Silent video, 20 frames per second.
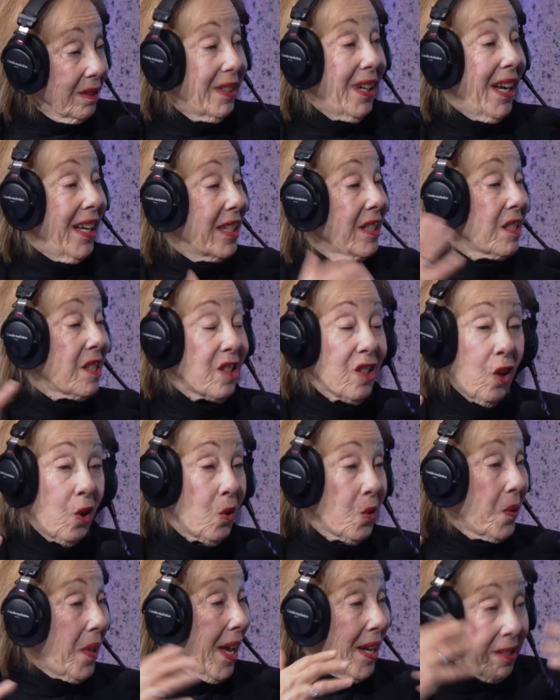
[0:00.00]
And
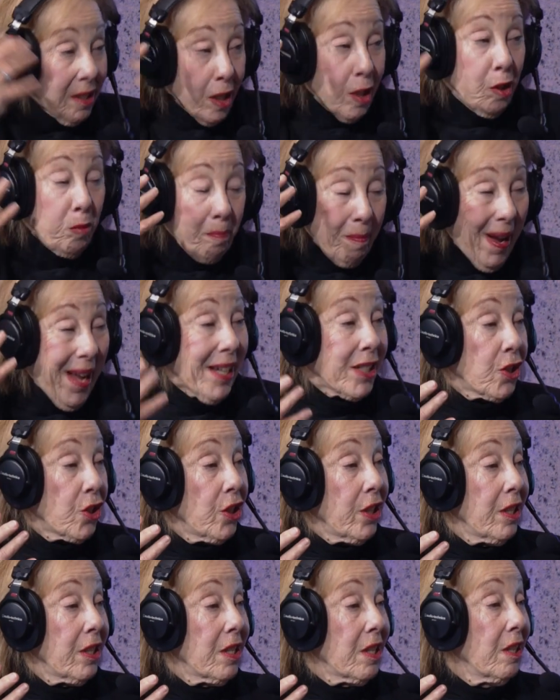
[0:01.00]
so that's an
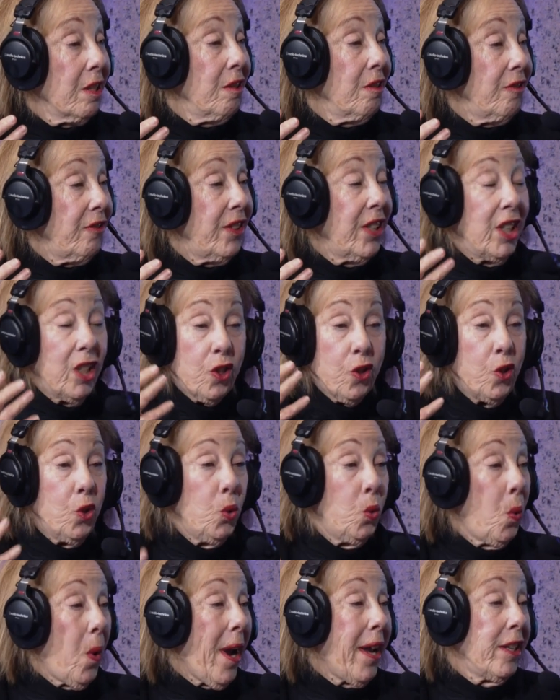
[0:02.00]
imaginative,
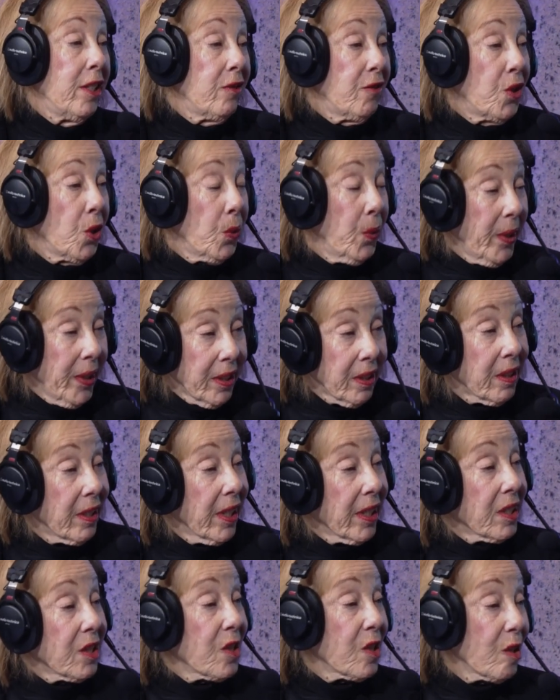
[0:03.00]
new way of doing
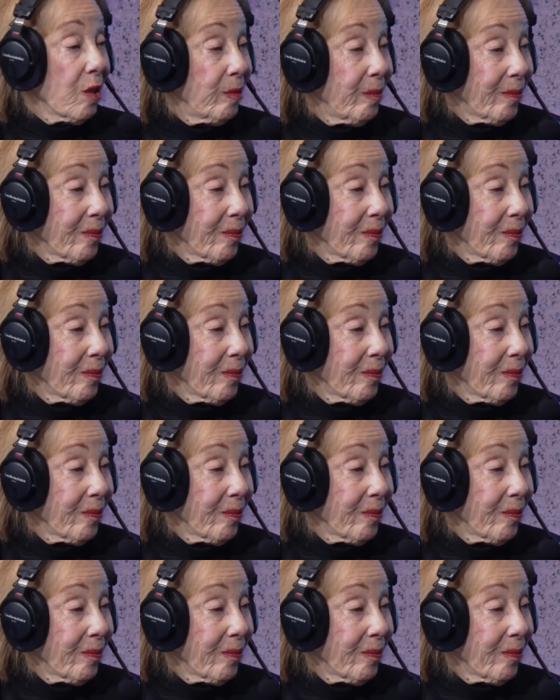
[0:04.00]
things.